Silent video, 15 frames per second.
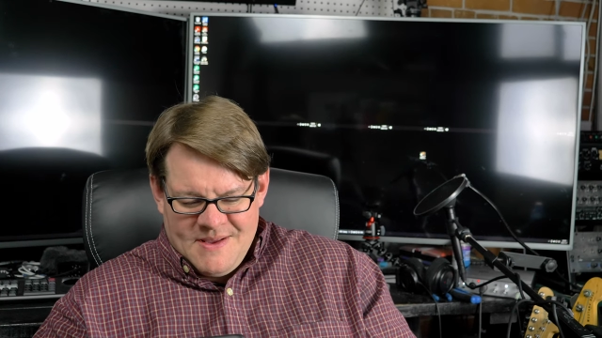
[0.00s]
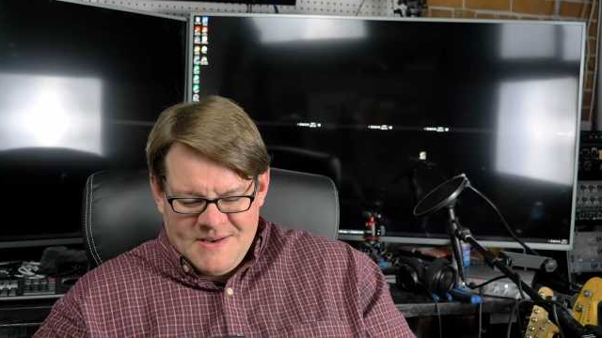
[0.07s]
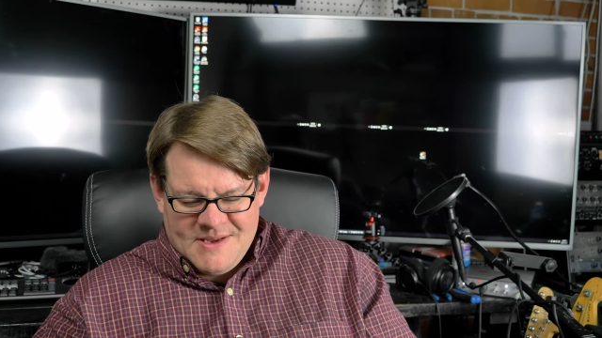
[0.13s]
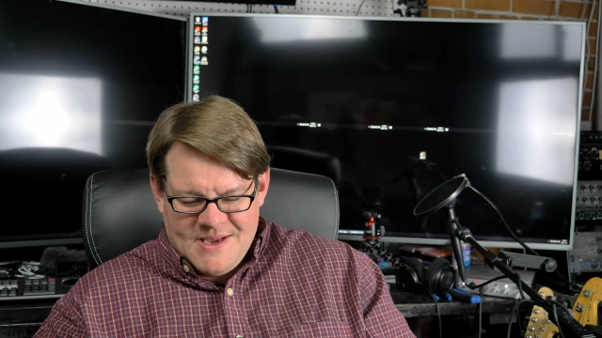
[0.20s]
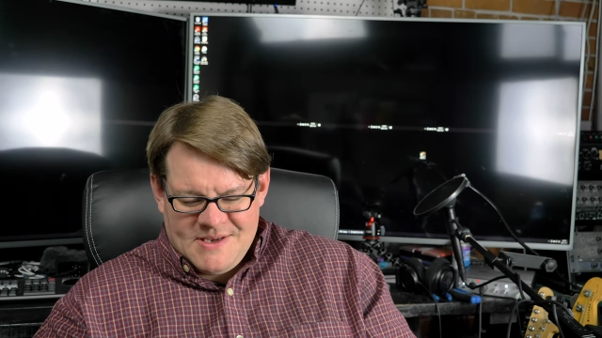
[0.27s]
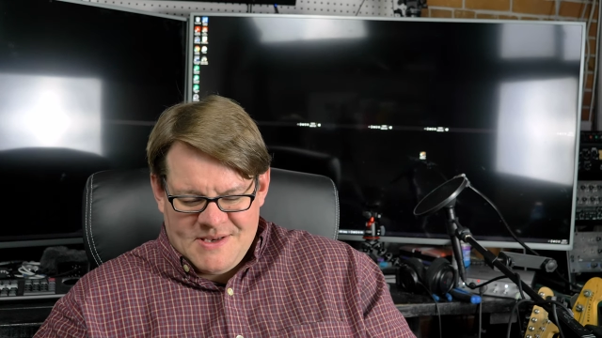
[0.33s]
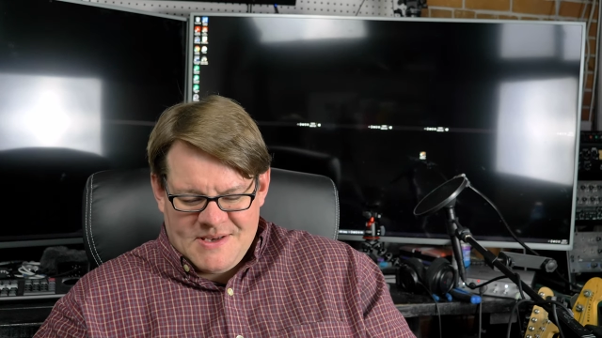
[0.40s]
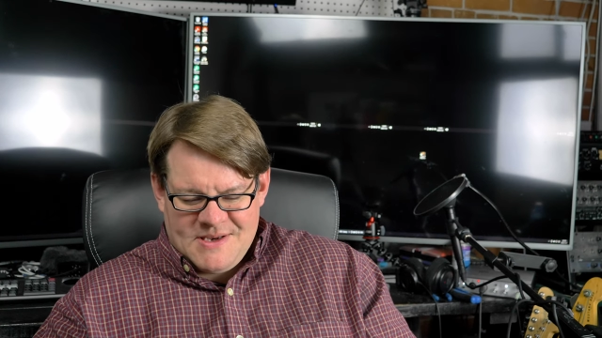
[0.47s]

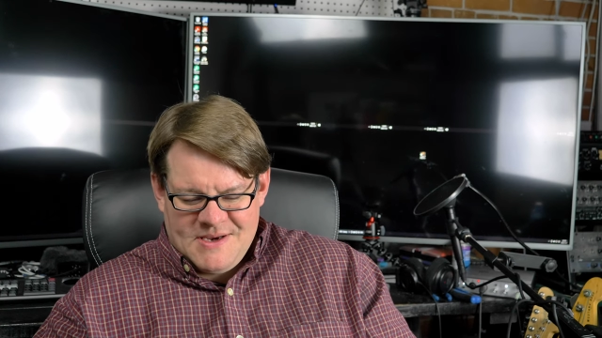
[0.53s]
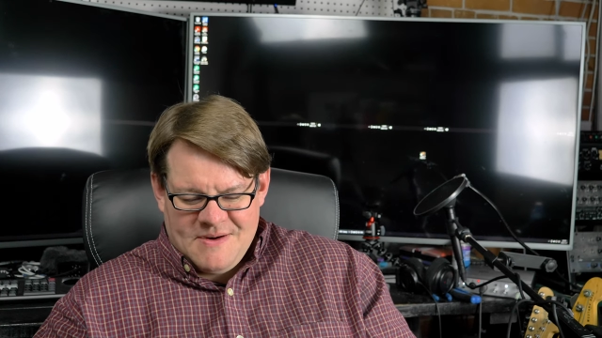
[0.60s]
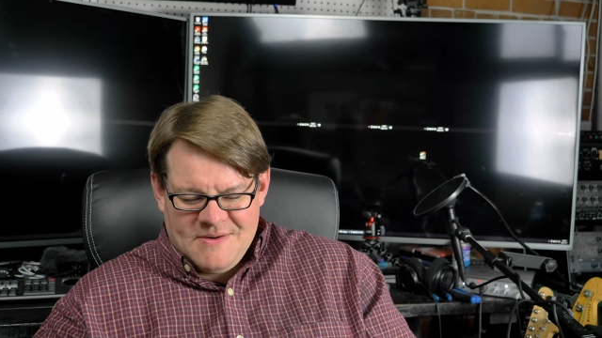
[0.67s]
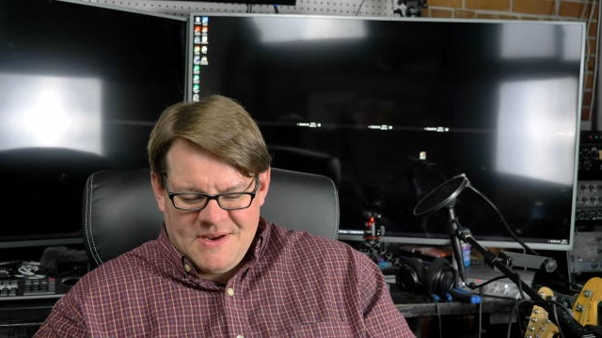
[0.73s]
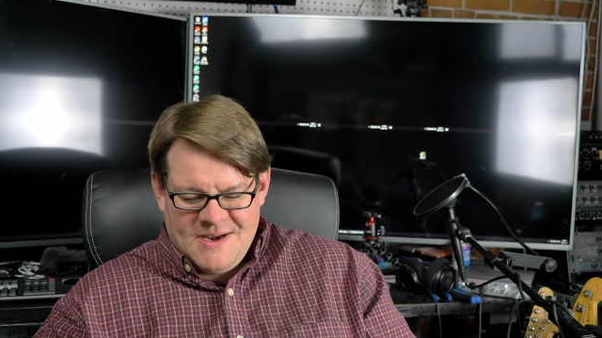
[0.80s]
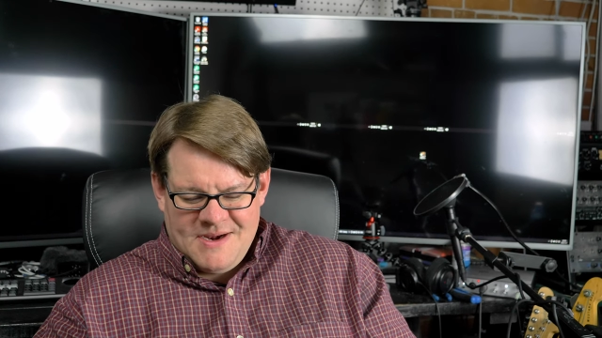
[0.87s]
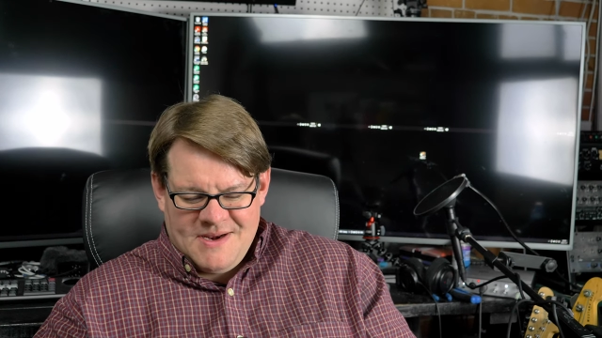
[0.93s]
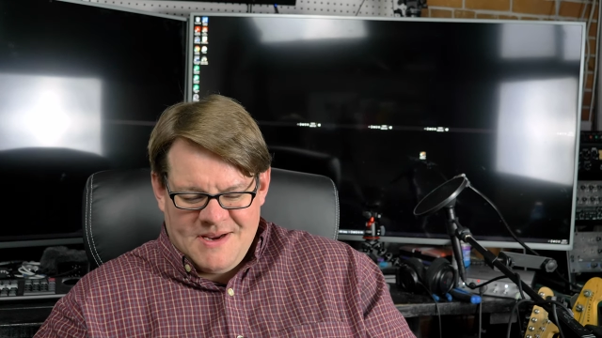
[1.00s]
nice to see your
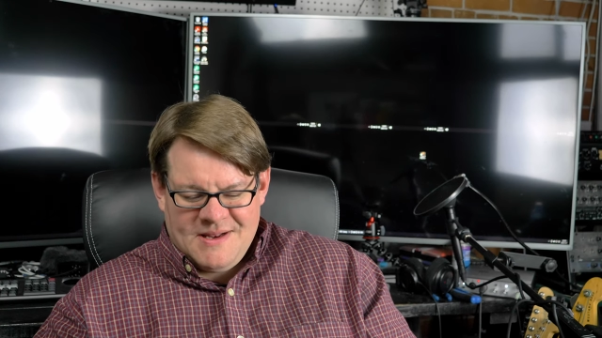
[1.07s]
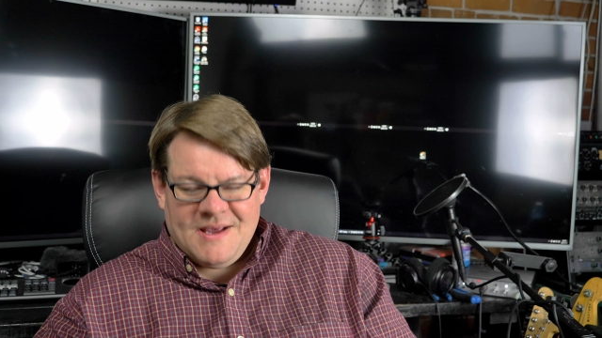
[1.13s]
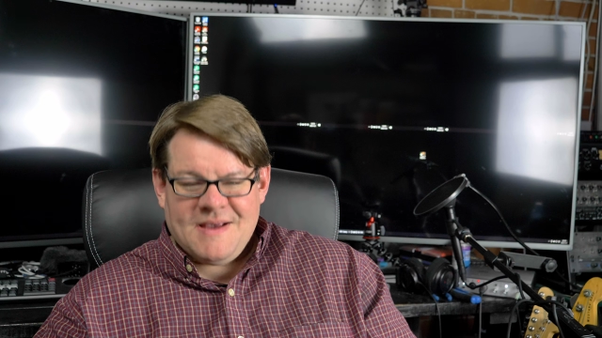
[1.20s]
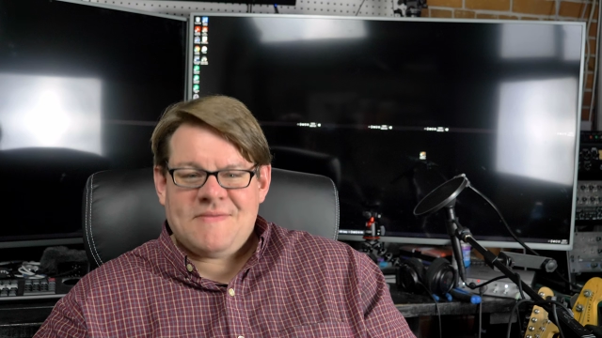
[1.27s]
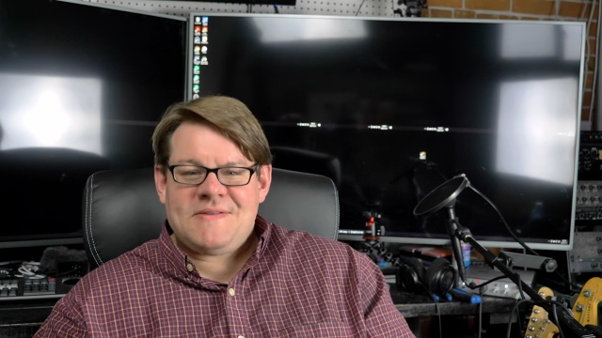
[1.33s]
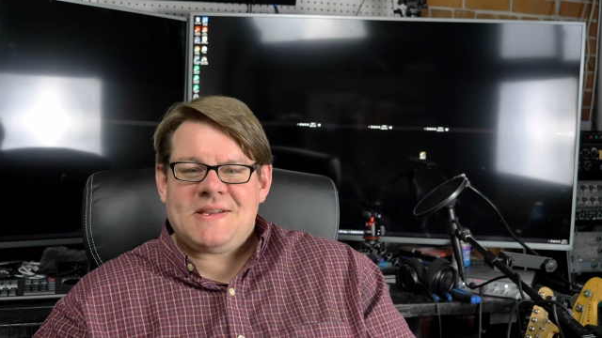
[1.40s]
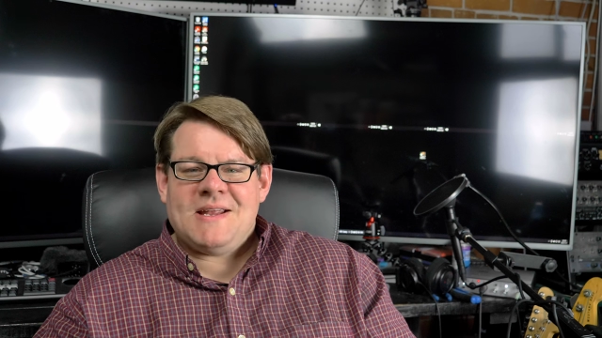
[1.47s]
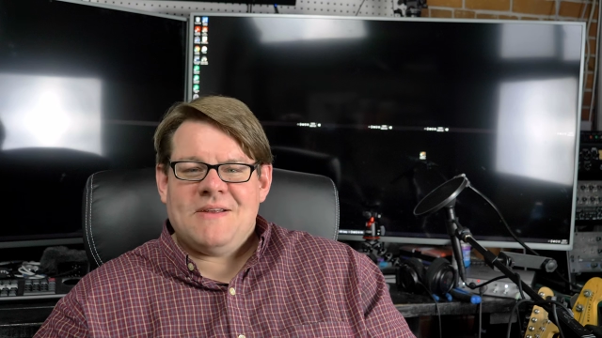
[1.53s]
day-to-day
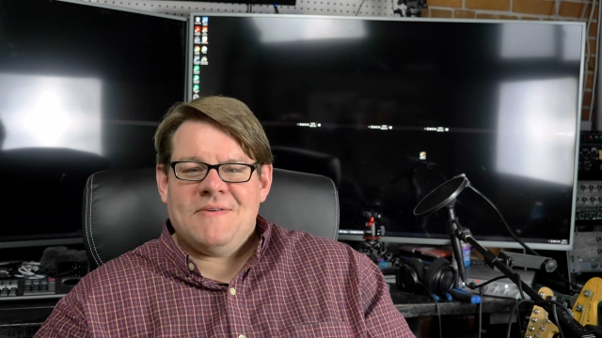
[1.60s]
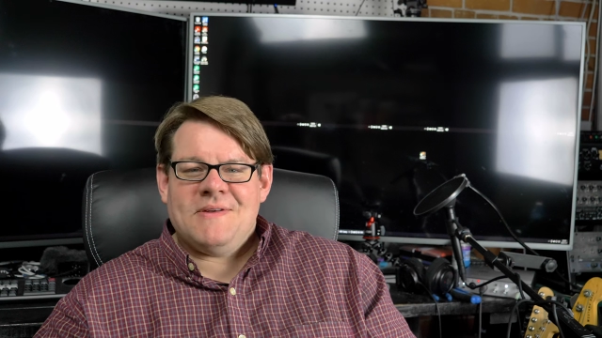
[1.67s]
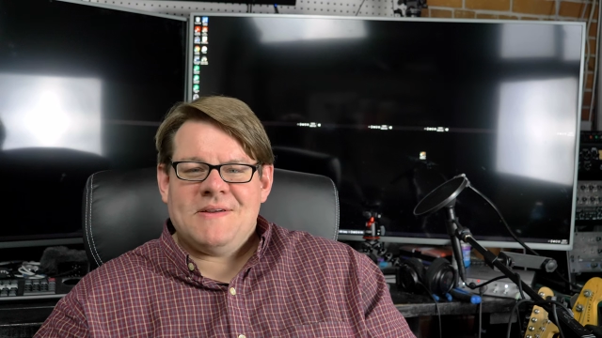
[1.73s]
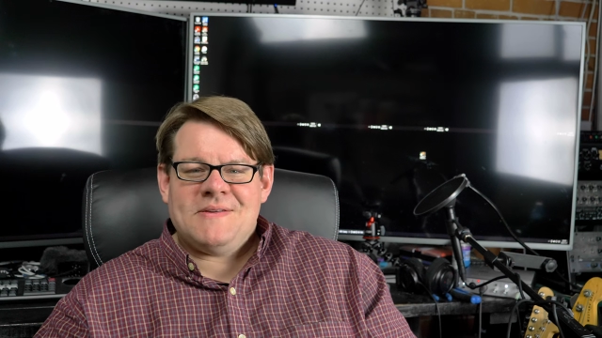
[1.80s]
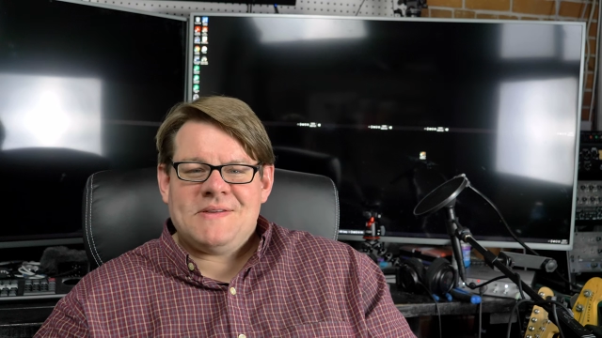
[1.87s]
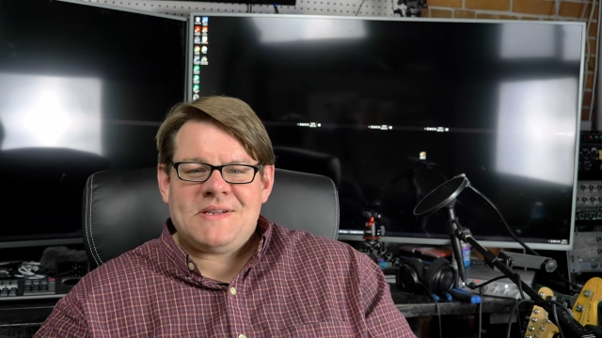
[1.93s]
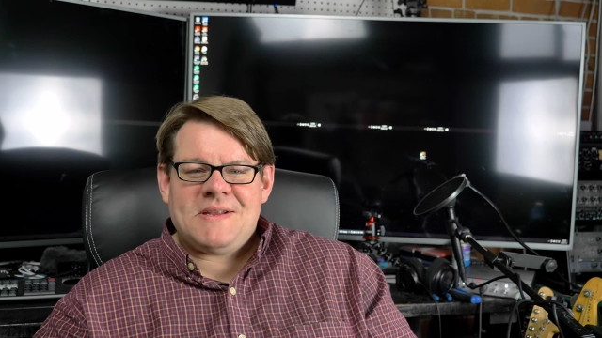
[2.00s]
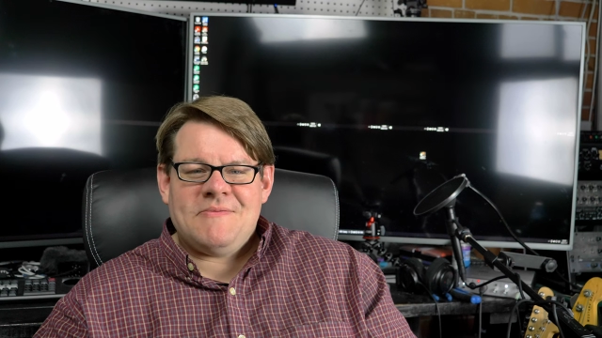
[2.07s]
lifestyle. Well,
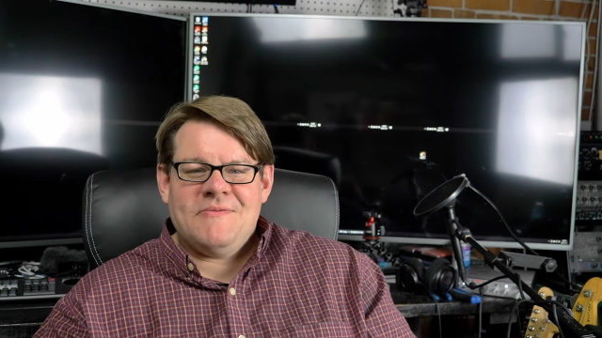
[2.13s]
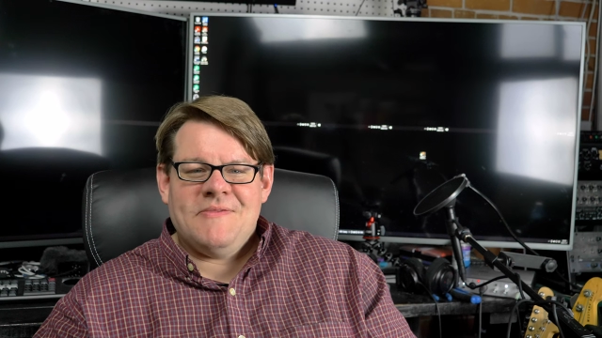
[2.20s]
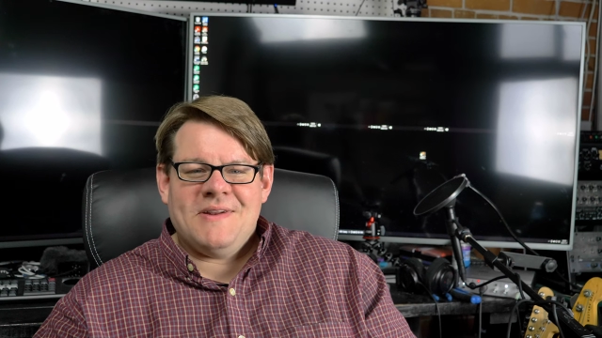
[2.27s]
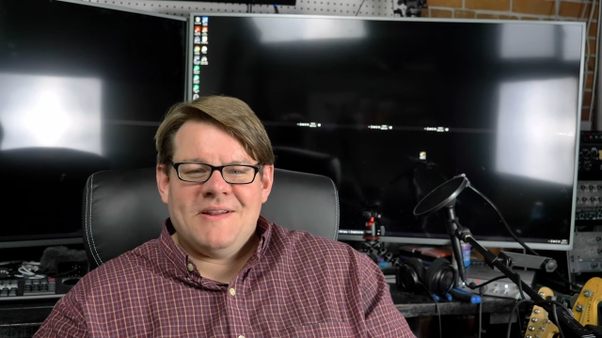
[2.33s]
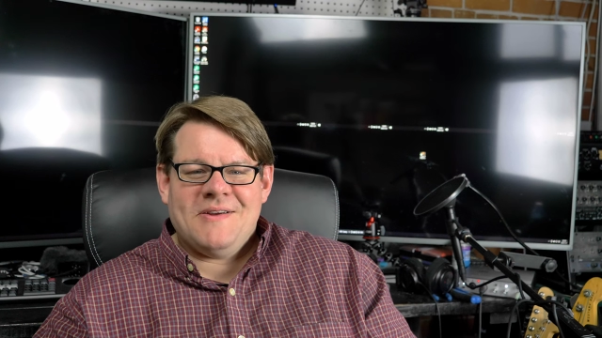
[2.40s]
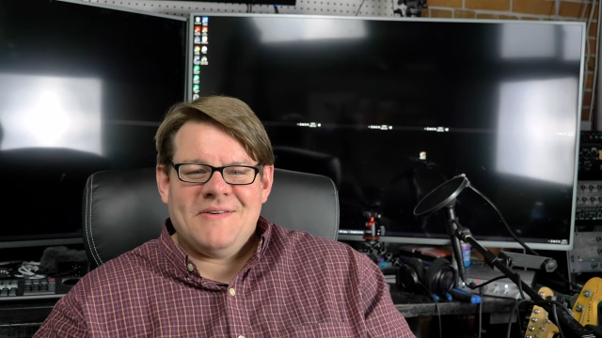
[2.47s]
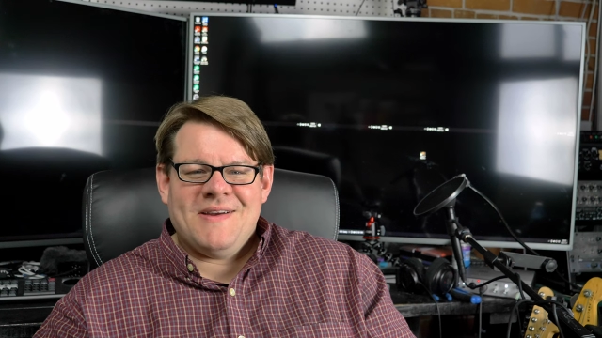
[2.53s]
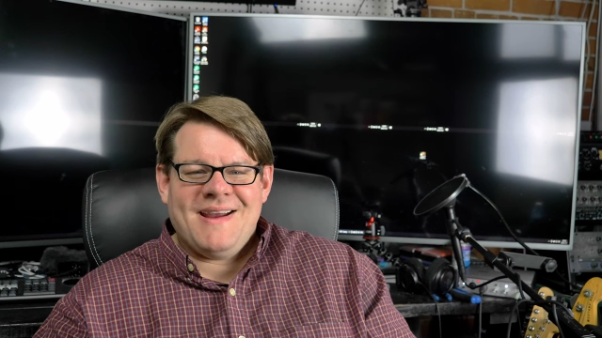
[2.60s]
there's some of it,
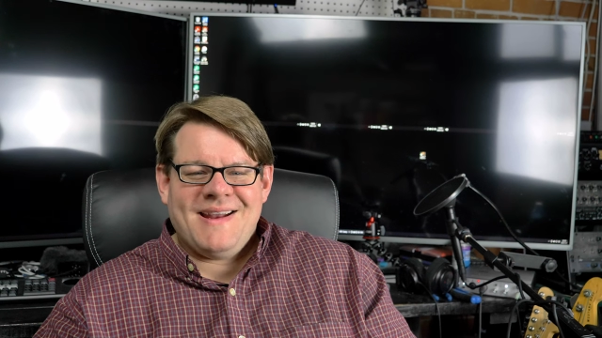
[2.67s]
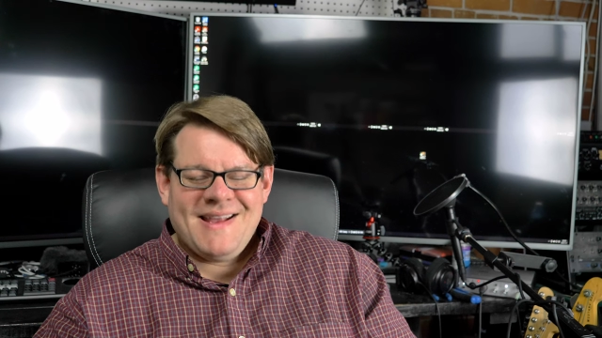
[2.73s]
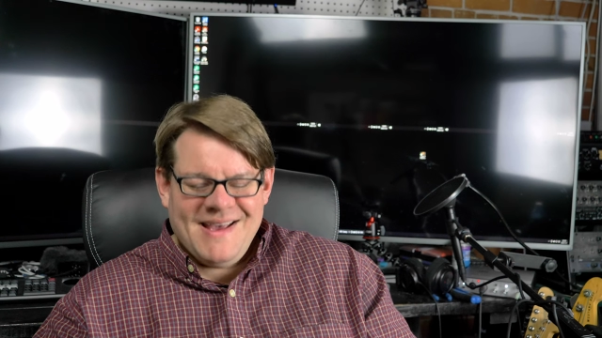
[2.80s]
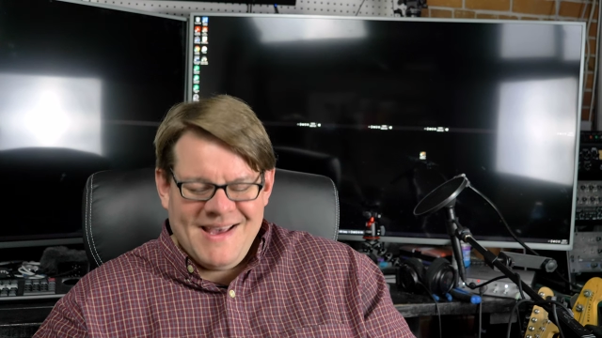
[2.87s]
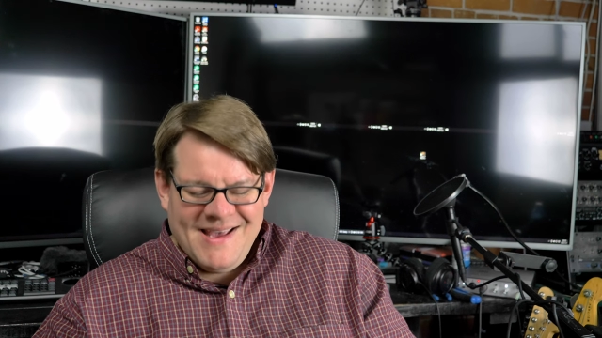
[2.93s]
all right?